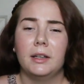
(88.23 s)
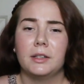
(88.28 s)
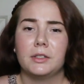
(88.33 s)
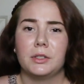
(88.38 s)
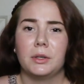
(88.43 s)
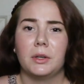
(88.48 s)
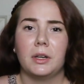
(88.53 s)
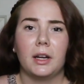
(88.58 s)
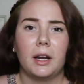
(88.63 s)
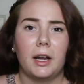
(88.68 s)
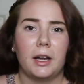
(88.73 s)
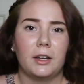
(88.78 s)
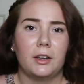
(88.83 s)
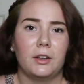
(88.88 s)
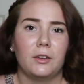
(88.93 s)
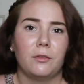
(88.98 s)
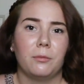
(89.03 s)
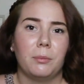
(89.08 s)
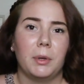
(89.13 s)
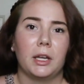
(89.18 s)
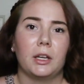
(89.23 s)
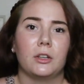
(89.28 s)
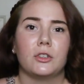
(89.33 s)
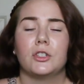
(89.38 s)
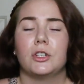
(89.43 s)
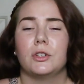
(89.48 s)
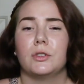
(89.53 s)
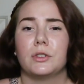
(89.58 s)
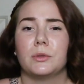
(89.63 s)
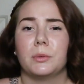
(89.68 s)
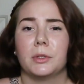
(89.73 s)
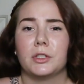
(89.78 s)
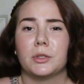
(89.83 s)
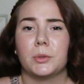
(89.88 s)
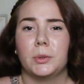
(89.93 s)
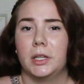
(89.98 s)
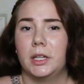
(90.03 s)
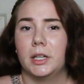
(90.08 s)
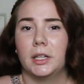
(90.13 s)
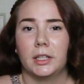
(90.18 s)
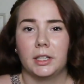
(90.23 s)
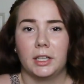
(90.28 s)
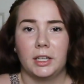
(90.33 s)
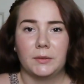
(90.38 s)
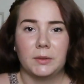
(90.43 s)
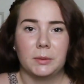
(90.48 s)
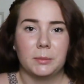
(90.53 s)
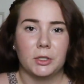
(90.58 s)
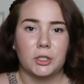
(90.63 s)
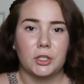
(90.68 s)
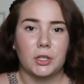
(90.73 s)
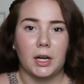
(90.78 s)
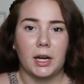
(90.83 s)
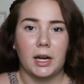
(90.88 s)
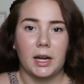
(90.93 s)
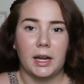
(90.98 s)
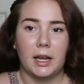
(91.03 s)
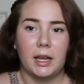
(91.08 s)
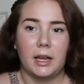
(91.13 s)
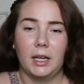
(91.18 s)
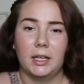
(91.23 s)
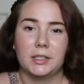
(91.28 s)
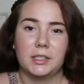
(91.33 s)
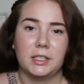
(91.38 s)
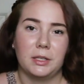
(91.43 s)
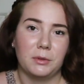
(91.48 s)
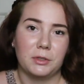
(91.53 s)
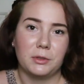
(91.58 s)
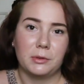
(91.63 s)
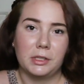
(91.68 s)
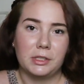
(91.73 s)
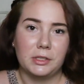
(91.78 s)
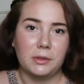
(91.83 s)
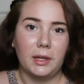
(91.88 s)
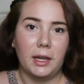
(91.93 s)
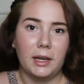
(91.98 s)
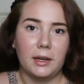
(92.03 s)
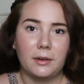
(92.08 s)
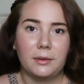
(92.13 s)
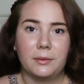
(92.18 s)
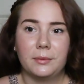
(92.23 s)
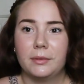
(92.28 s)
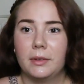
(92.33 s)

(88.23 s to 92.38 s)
So you can kind of pick and choose which one, give them a try, and see which ones you like.